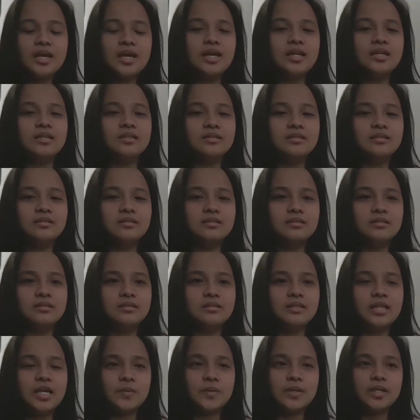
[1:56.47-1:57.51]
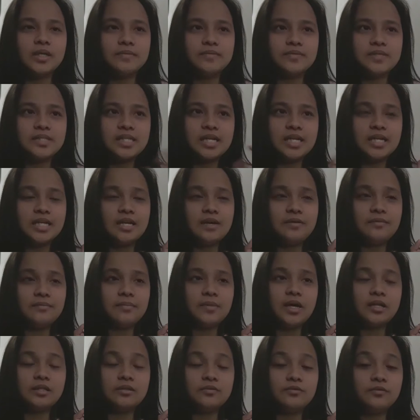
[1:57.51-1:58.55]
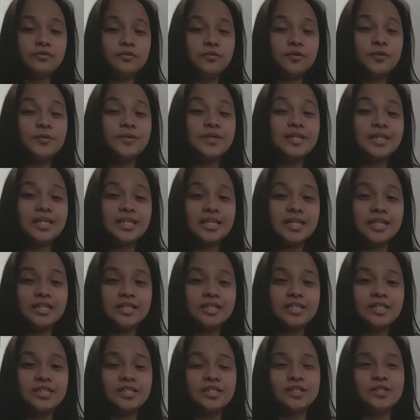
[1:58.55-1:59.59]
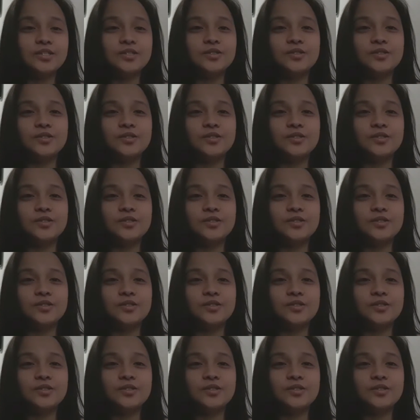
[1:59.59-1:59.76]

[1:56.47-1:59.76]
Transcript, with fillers: And like what I've said, I'm not fluent at English,